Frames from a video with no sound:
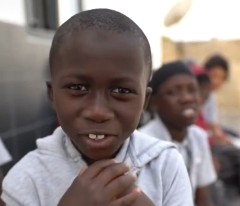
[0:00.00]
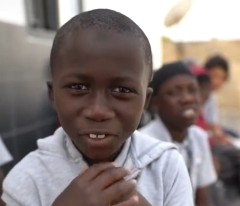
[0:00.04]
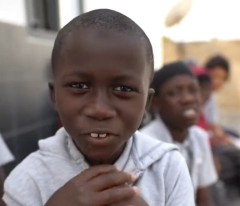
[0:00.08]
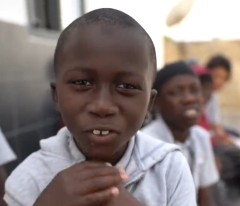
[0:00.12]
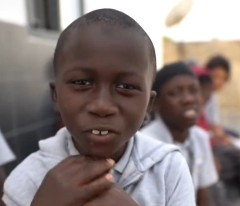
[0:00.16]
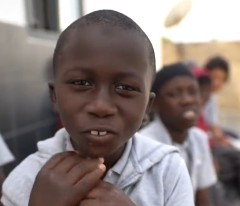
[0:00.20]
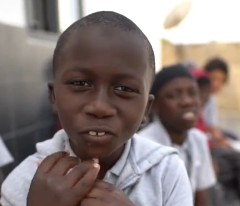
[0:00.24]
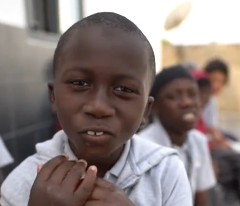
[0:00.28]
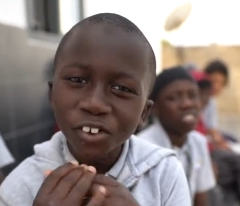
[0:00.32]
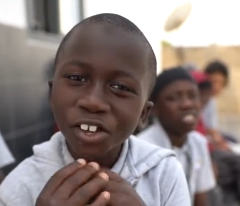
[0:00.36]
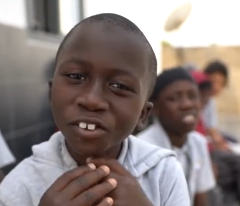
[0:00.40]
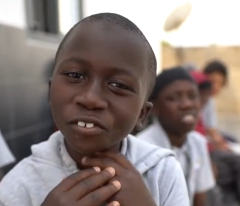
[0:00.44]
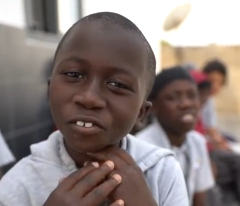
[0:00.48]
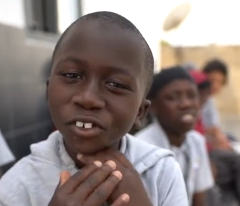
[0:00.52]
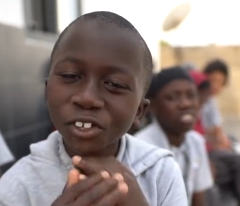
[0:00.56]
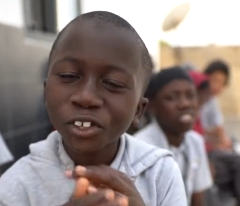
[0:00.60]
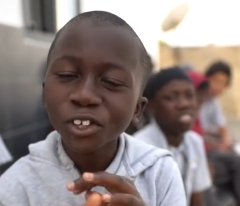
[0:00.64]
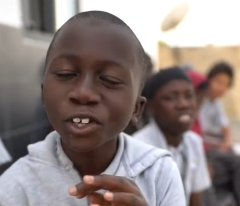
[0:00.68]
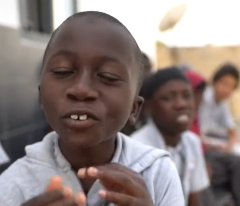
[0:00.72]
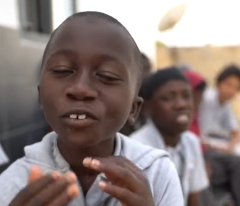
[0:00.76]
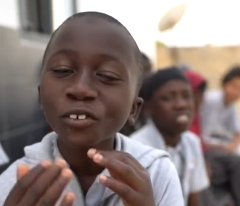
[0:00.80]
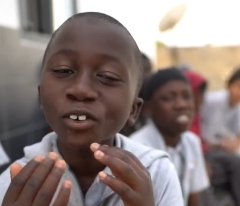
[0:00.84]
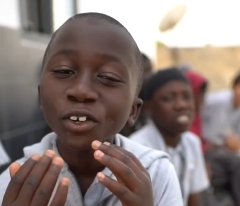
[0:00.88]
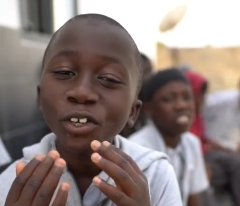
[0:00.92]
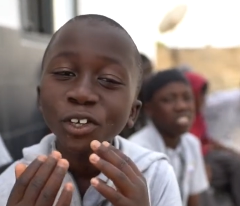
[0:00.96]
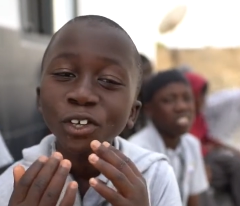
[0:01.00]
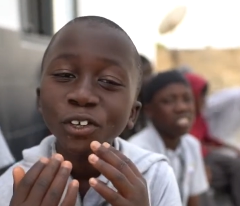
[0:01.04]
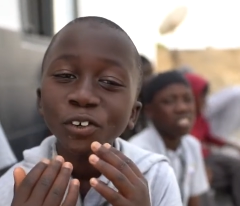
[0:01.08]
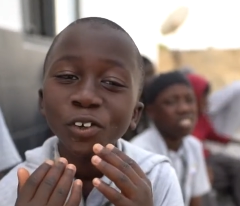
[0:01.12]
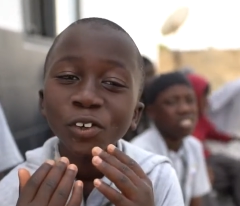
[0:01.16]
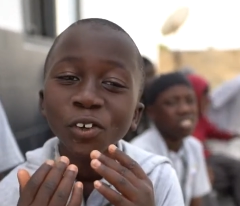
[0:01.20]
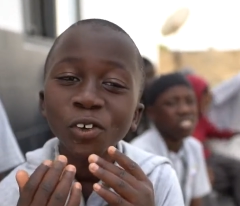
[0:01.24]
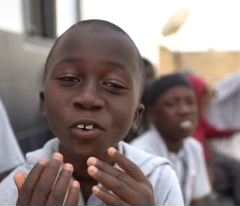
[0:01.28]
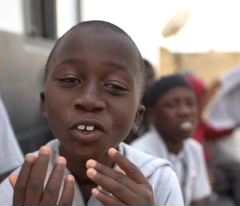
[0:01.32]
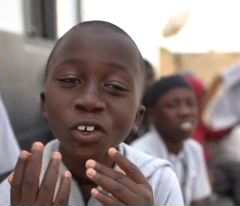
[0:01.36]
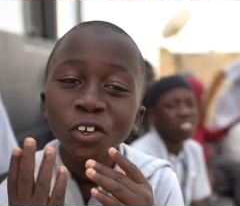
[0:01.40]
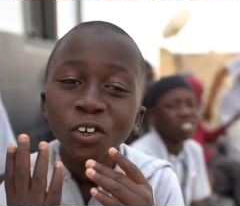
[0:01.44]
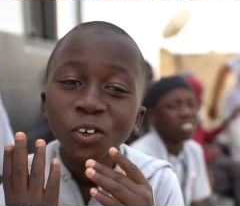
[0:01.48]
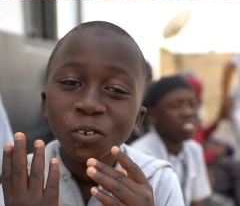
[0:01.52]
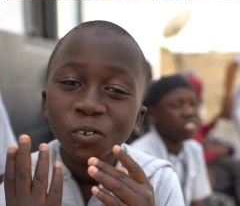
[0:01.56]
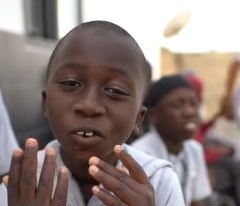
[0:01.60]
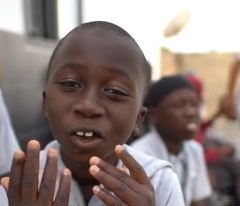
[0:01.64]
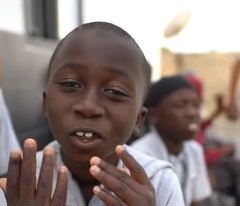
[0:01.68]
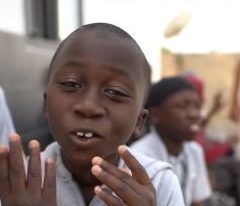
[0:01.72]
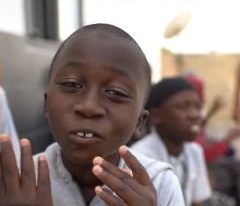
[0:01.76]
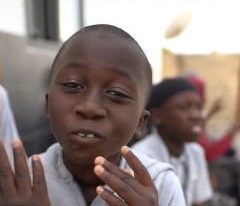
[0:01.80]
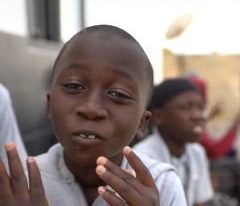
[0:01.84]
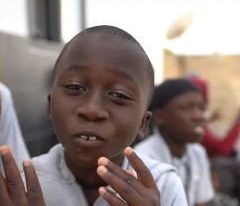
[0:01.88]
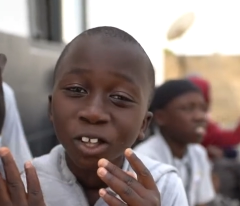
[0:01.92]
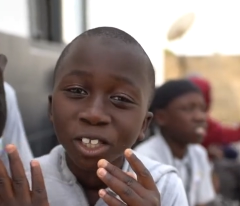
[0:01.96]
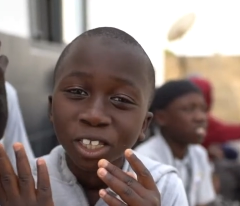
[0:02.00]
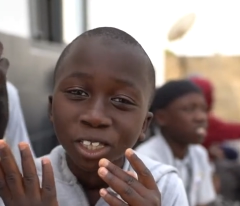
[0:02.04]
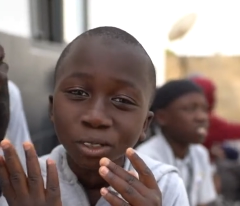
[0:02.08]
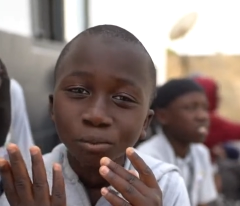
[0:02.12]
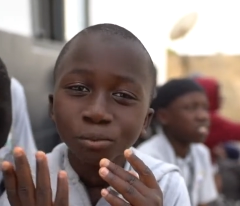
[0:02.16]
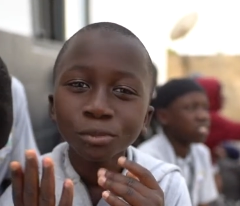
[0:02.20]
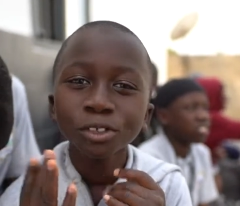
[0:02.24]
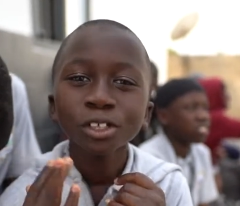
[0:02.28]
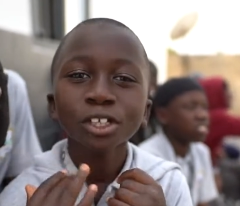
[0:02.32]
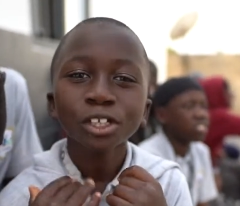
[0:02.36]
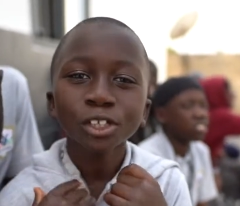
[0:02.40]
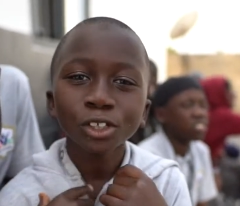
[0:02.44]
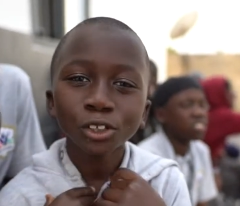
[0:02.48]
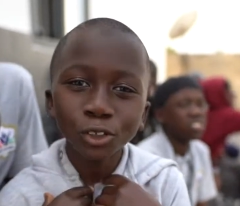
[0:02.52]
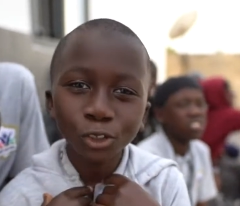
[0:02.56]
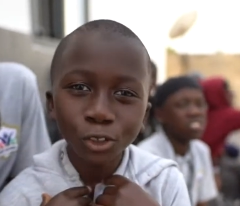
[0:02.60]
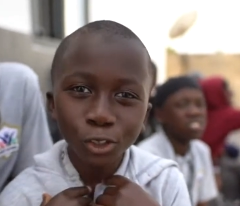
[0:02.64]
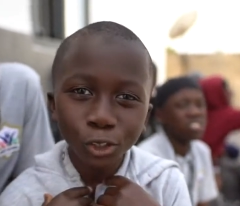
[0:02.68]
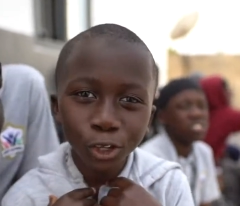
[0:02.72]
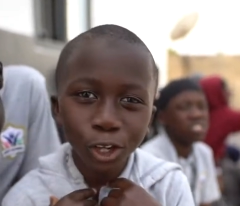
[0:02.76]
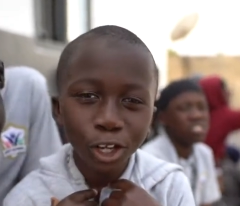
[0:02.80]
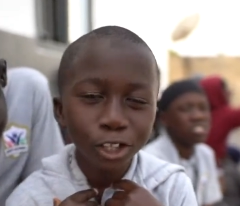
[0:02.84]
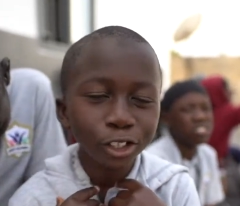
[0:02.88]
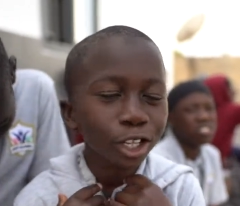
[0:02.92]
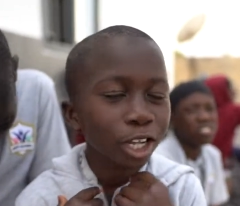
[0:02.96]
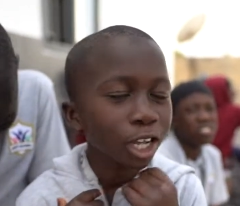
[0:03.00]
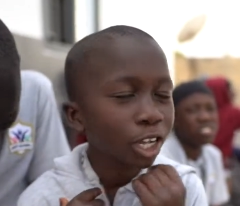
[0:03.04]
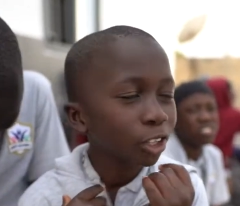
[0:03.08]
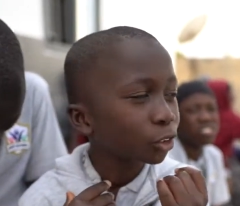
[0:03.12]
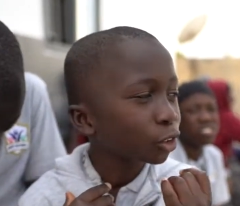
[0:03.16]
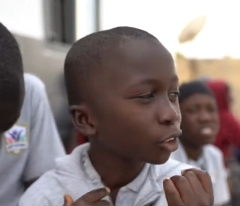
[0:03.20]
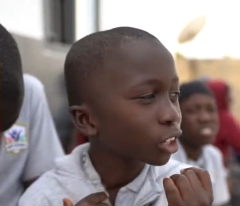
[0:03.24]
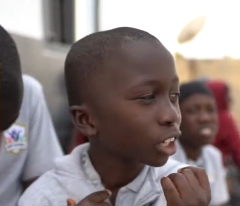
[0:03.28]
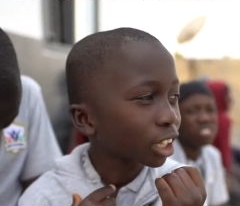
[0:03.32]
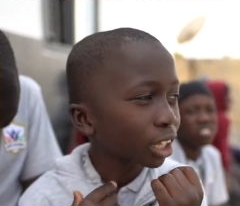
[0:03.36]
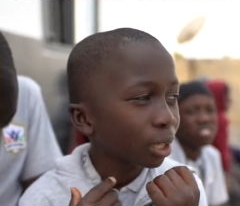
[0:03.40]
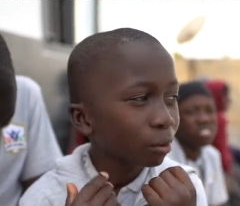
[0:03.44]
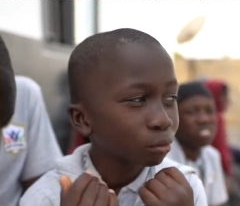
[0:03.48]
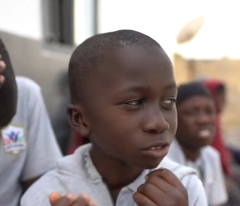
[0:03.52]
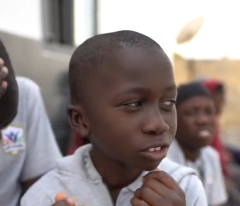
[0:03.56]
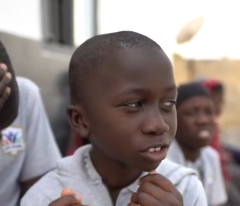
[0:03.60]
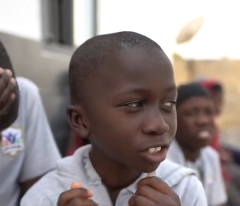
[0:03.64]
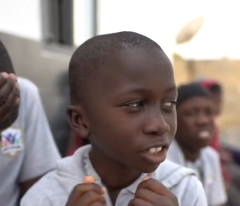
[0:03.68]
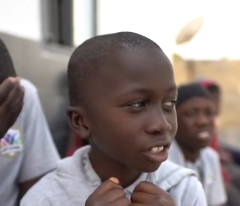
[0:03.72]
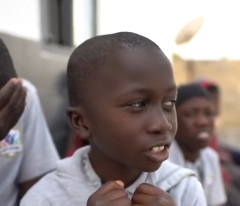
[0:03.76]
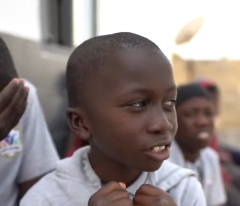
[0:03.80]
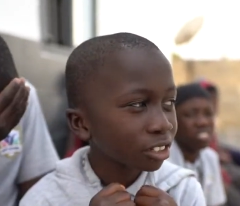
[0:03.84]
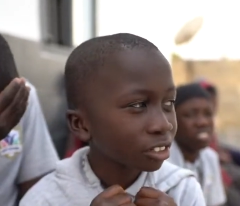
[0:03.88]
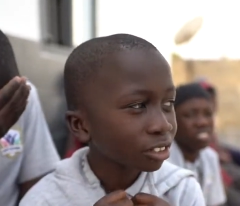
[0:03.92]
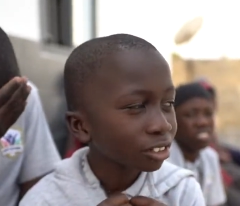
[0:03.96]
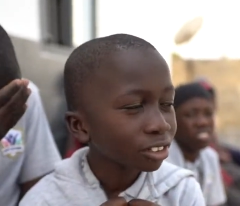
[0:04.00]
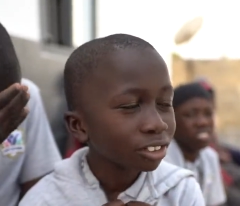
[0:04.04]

Speaker 1: you don't, you know, if I don't fight him, I know that I'm scared.